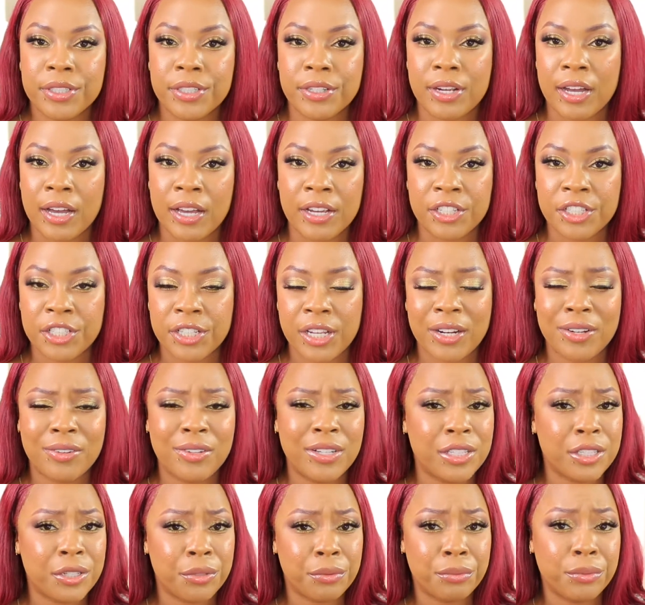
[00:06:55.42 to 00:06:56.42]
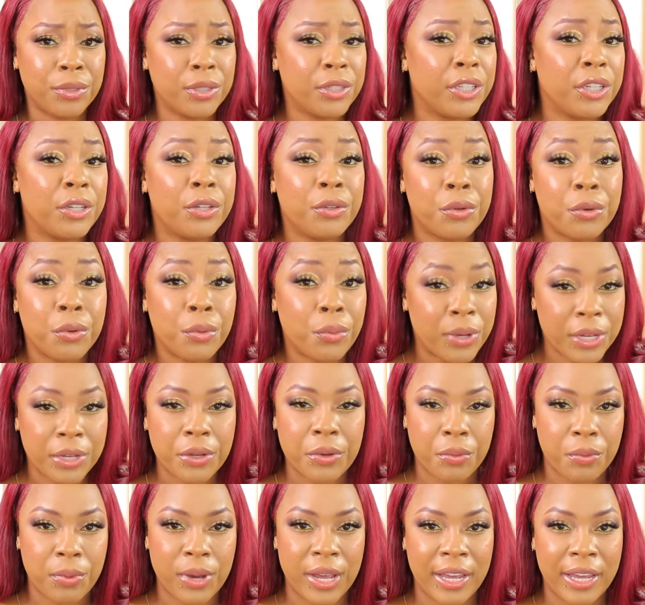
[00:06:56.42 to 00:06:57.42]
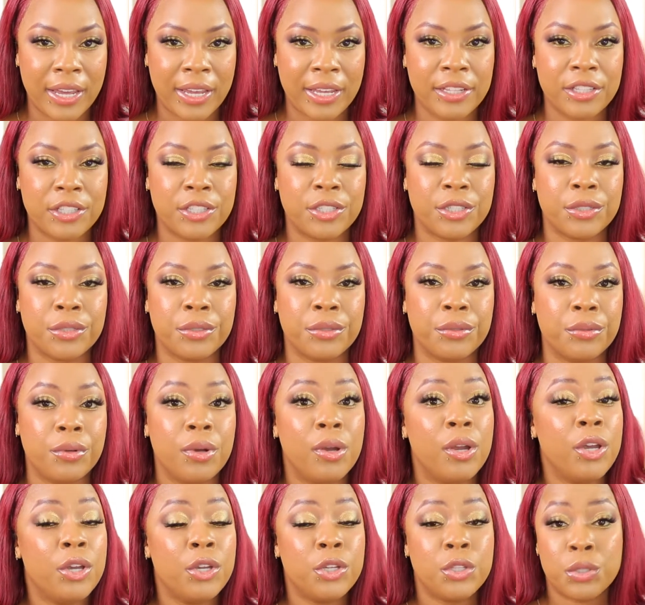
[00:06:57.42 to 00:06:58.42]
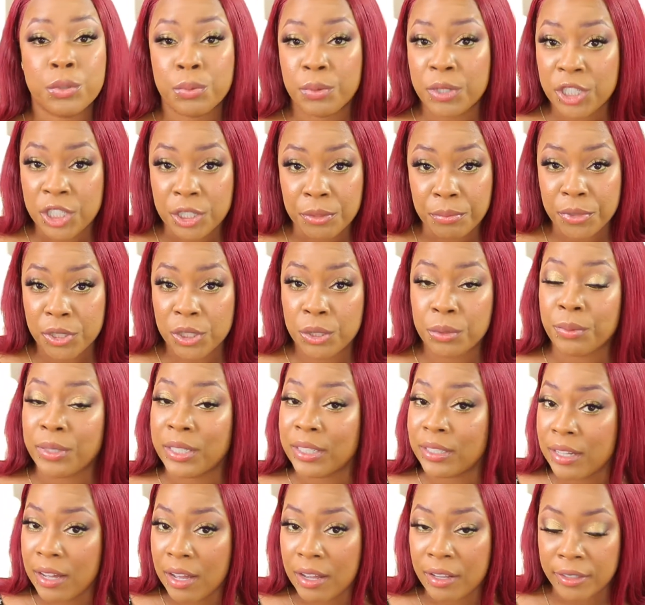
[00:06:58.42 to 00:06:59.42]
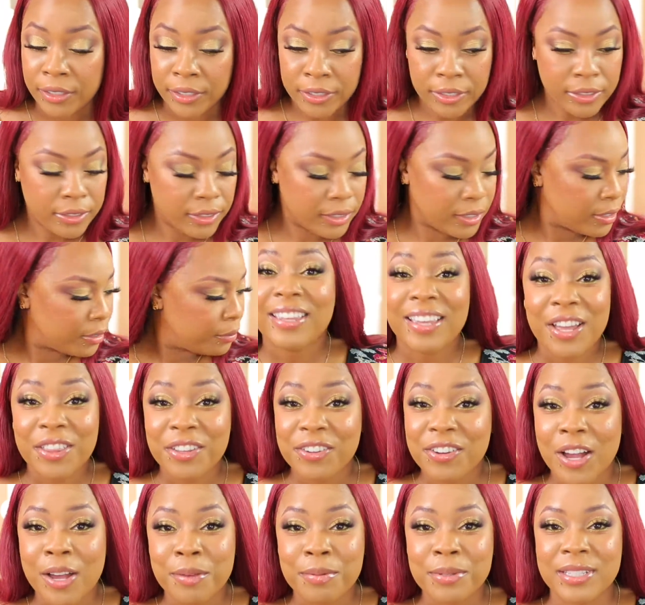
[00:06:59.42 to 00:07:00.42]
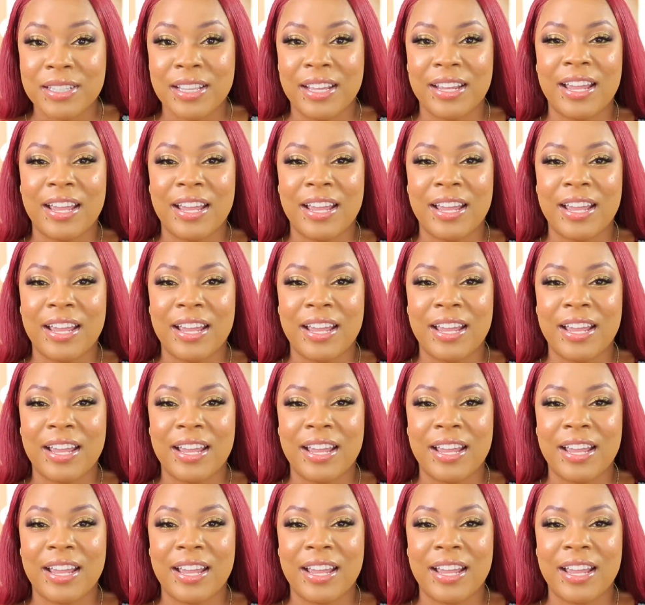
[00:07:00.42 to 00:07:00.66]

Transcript: your eyeshadow, it's a really quick way to switch in between colors. The other option I